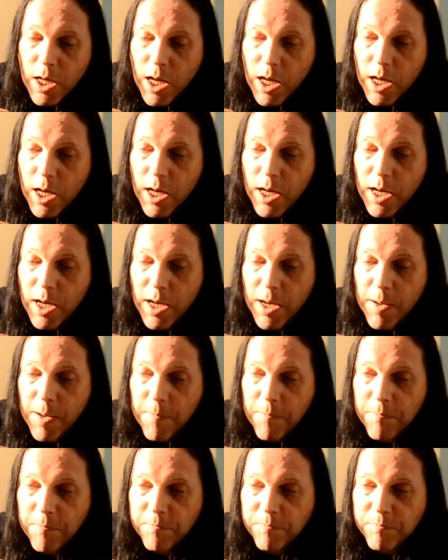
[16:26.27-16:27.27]

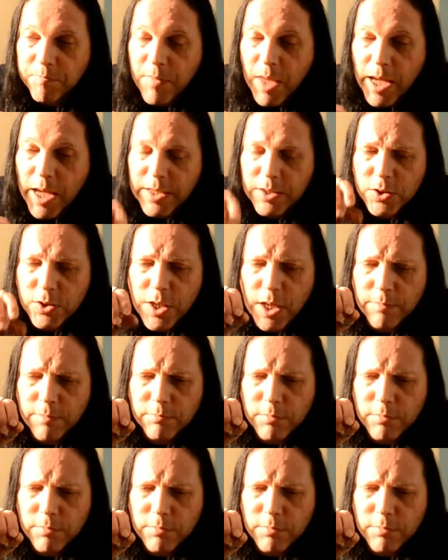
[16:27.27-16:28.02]
That's